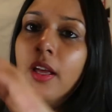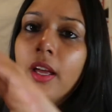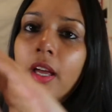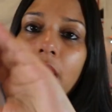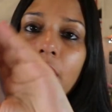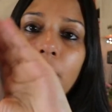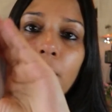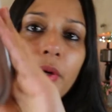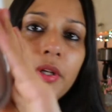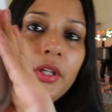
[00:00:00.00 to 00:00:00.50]

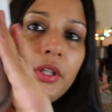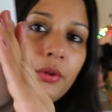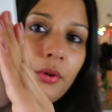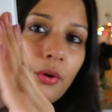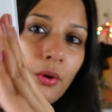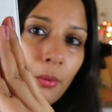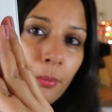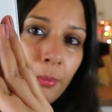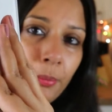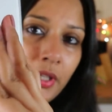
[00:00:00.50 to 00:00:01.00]
And when you
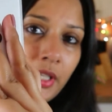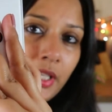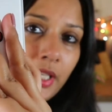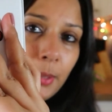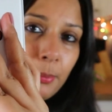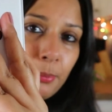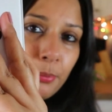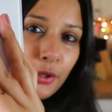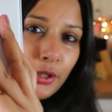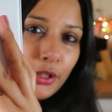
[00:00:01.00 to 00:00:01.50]
open it,
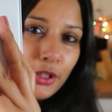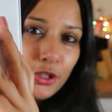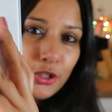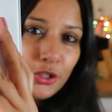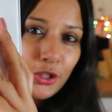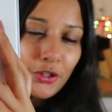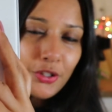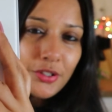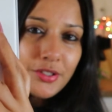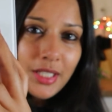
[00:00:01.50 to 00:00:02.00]
I'm pretty
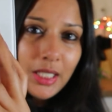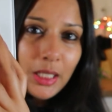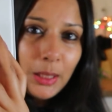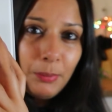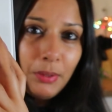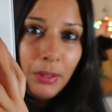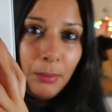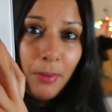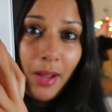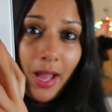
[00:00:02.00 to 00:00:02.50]
sure there's gonna
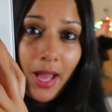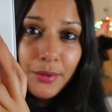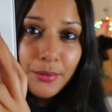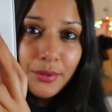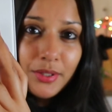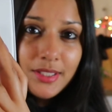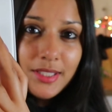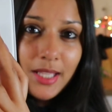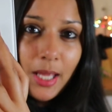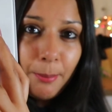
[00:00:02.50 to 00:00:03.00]
be
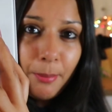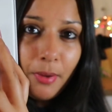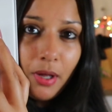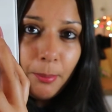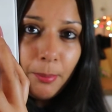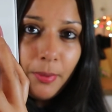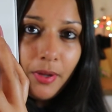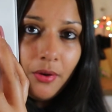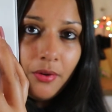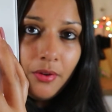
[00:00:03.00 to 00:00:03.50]
batteries that
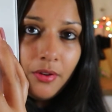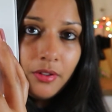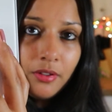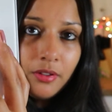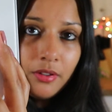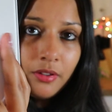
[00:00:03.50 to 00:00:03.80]
pop out.